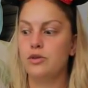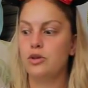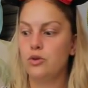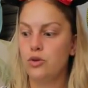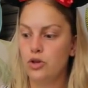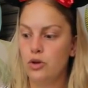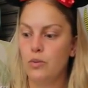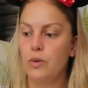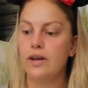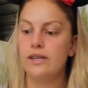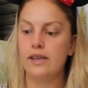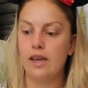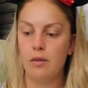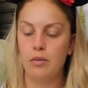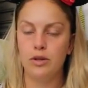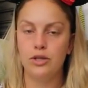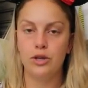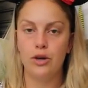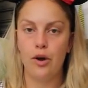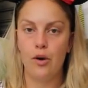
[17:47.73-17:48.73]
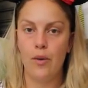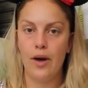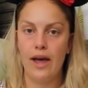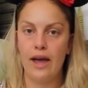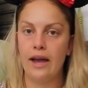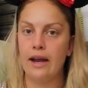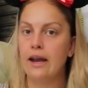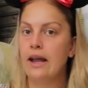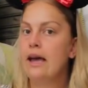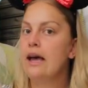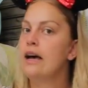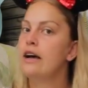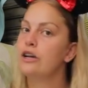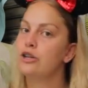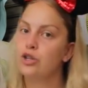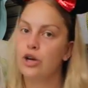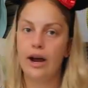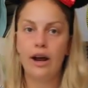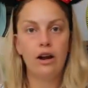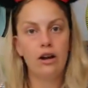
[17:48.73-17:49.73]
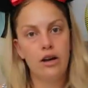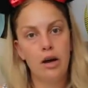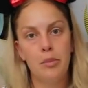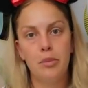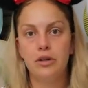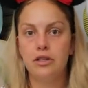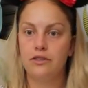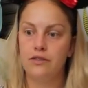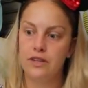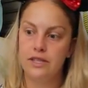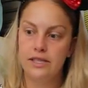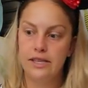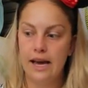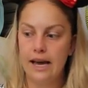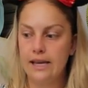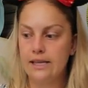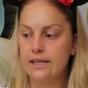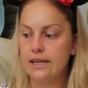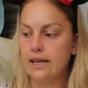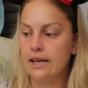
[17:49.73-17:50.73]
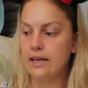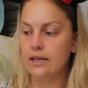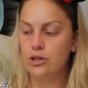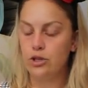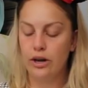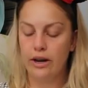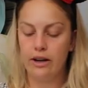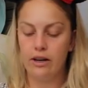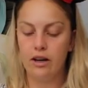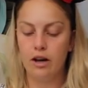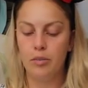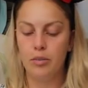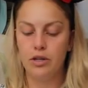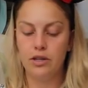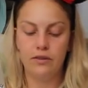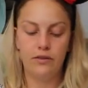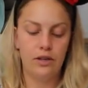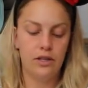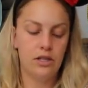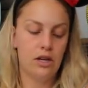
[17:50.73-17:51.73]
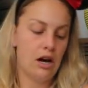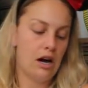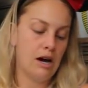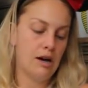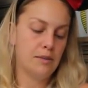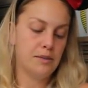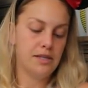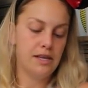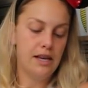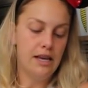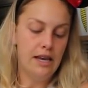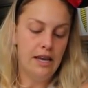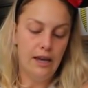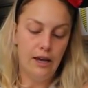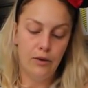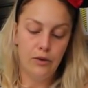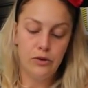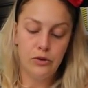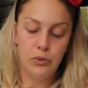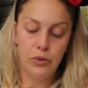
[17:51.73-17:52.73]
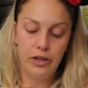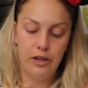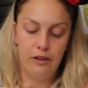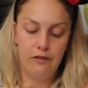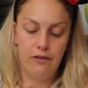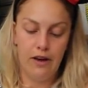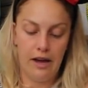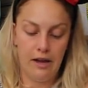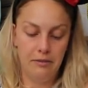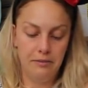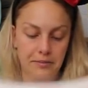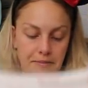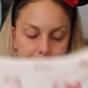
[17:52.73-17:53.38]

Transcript: So she was able to go in, try on a couple different sizes, try on a couple different tops. It was really fun.